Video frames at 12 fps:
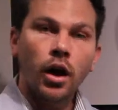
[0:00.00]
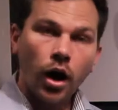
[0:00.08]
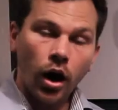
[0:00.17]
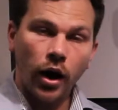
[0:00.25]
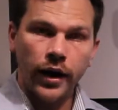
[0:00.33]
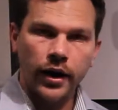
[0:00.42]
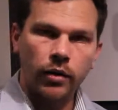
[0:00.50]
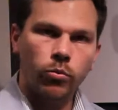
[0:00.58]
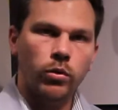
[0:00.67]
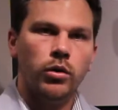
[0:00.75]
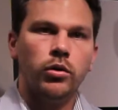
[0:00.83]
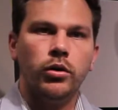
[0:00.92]
Hi and
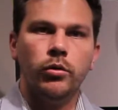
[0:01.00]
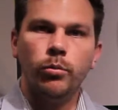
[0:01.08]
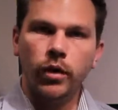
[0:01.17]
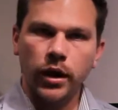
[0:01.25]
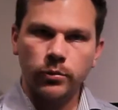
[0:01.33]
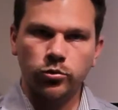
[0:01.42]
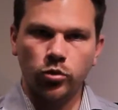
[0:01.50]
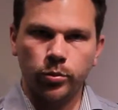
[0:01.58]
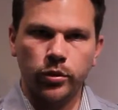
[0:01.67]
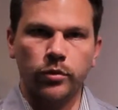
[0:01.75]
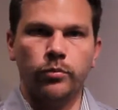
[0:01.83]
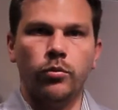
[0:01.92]
welcome. My name is
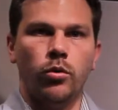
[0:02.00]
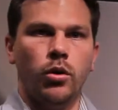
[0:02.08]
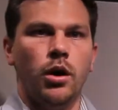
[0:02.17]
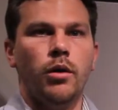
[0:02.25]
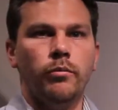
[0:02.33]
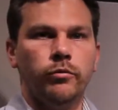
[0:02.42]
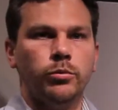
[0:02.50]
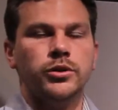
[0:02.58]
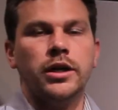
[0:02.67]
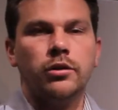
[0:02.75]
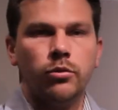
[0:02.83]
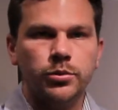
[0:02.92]
Robert from
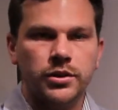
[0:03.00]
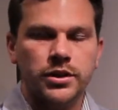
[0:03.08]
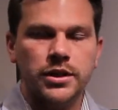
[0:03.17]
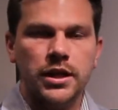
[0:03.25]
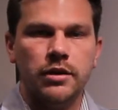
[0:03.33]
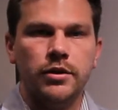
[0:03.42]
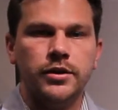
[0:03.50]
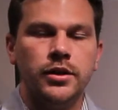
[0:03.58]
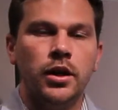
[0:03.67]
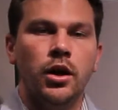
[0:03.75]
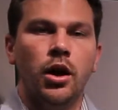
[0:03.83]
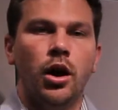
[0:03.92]
Jacob Roberts Interiors.
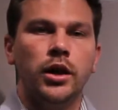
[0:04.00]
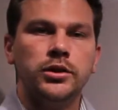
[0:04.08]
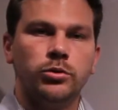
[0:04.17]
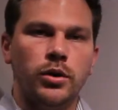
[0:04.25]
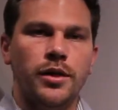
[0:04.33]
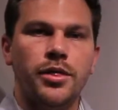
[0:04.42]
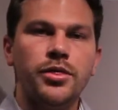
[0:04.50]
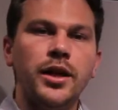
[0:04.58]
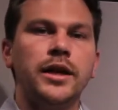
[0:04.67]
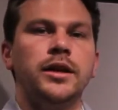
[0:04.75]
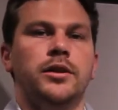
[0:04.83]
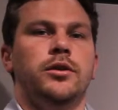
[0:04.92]
I just want to
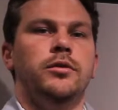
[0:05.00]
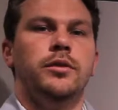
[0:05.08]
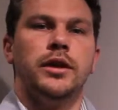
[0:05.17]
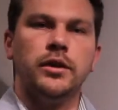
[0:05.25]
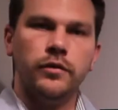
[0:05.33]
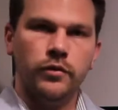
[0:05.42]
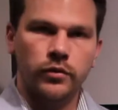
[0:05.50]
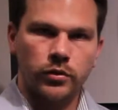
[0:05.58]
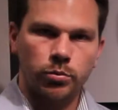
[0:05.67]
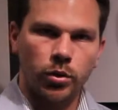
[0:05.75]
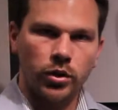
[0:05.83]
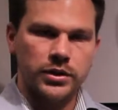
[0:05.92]
thank you for
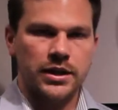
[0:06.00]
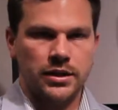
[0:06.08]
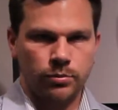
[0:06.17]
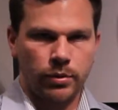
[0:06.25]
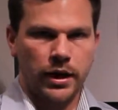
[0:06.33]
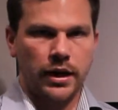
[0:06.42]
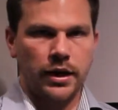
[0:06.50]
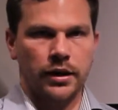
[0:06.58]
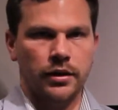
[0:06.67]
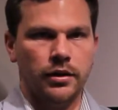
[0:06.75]
participating.